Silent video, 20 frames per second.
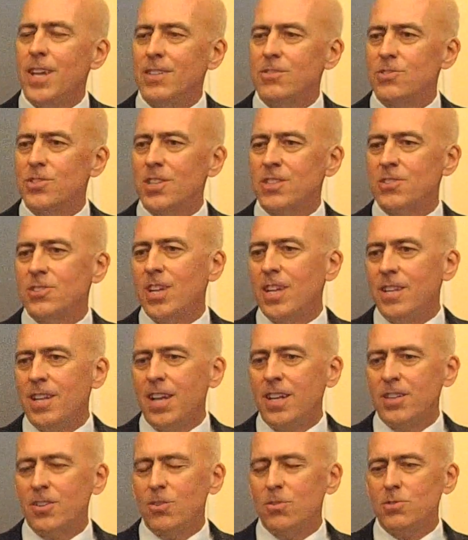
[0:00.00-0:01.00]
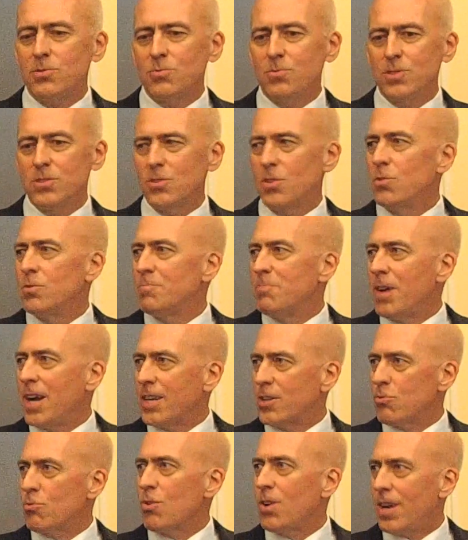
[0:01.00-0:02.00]
that 68 acres was owned
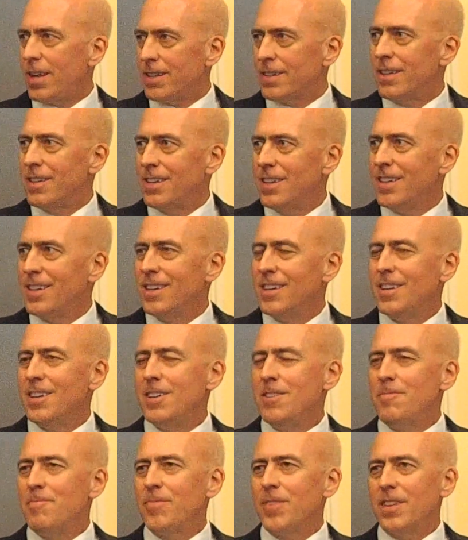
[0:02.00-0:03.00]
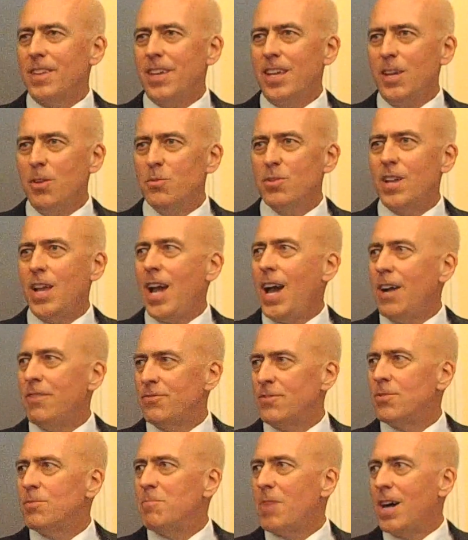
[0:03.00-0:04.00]
by Craig, he would
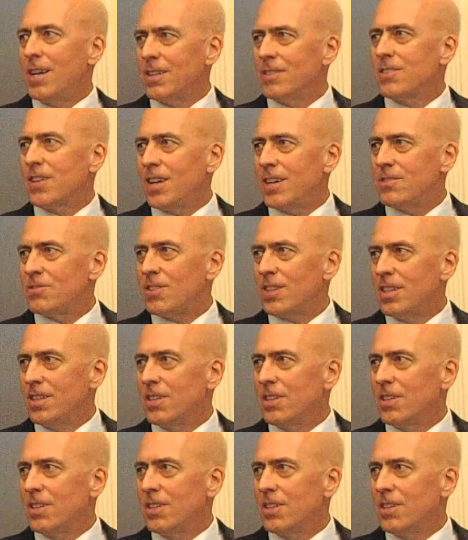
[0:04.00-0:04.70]
have to monetize it.